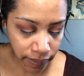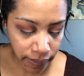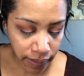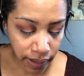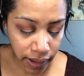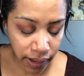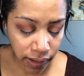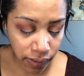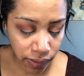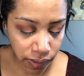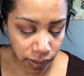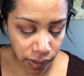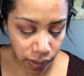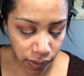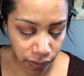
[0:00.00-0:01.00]
And I
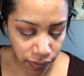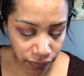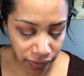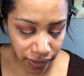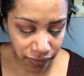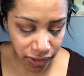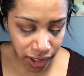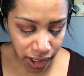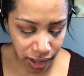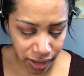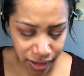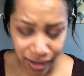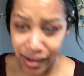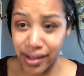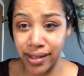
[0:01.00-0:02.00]
don't know if they changed
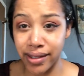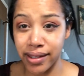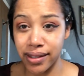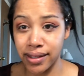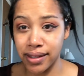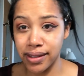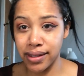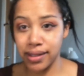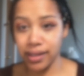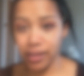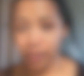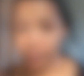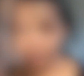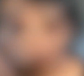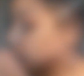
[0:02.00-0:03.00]
their
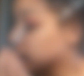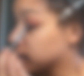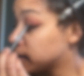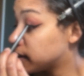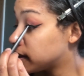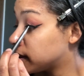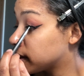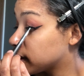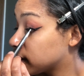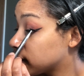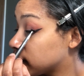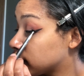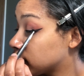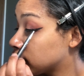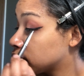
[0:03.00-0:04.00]
consistency on
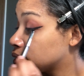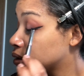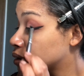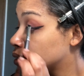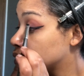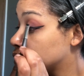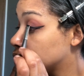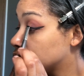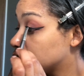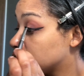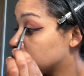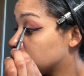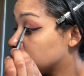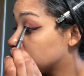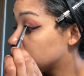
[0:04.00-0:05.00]
this
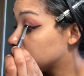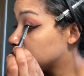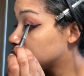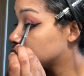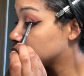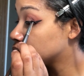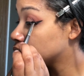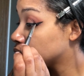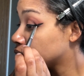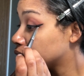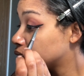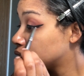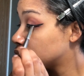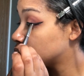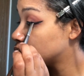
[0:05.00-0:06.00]
gel
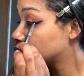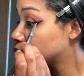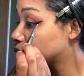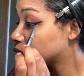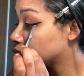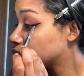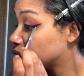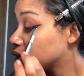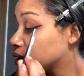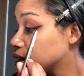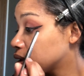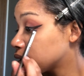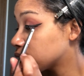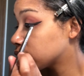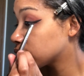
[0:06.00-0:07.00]
liner, but I feel
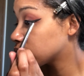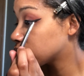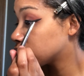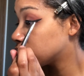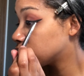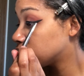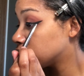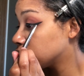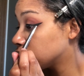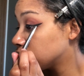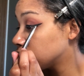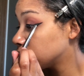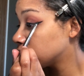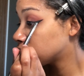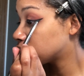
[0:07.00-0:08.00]
like it's like a
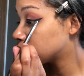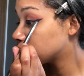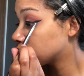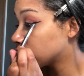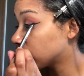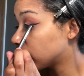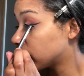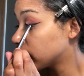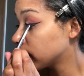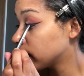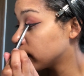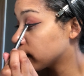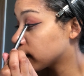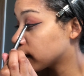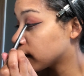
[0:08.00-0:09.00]
little bit harder to work
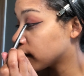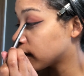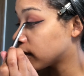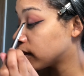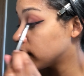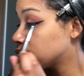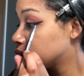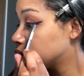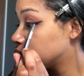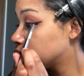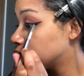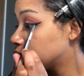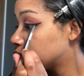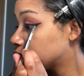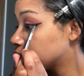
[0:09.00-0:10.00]
with now.
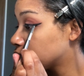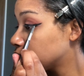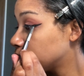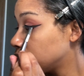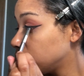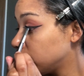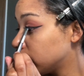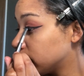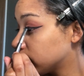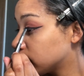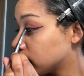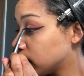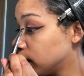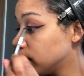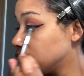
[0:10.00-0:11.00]
And I thought maybe, I was like,
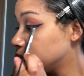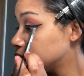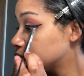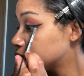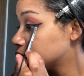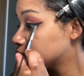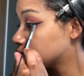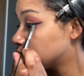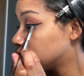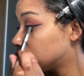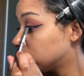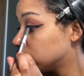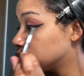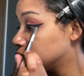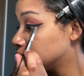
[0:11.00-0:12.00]
oh, maybe it's just
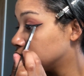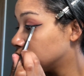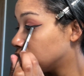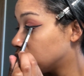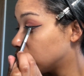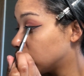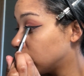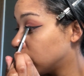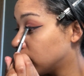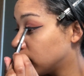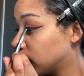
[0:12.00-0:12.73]
old, you know?